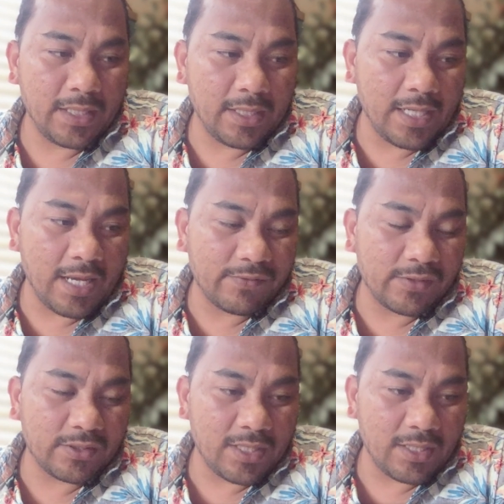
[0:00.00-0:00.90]

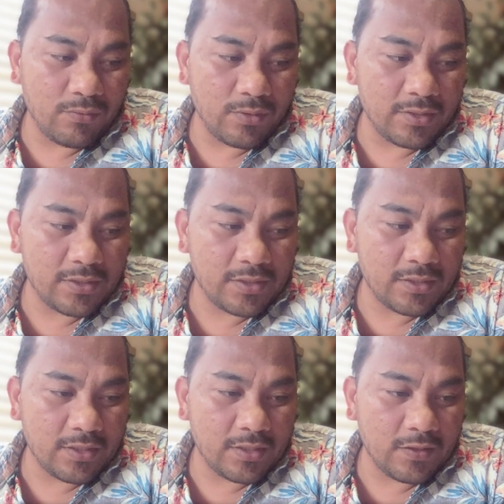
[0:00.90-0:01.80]
after I was,
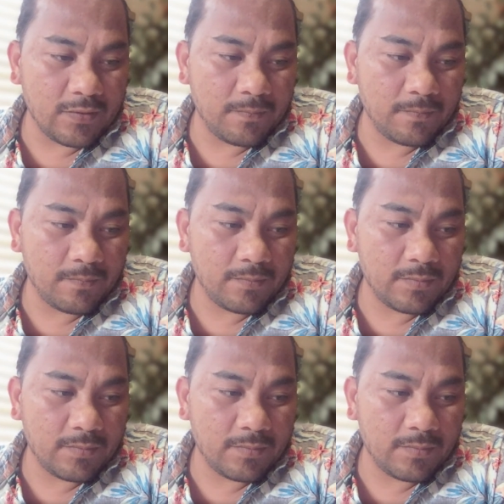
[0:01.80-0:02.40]
after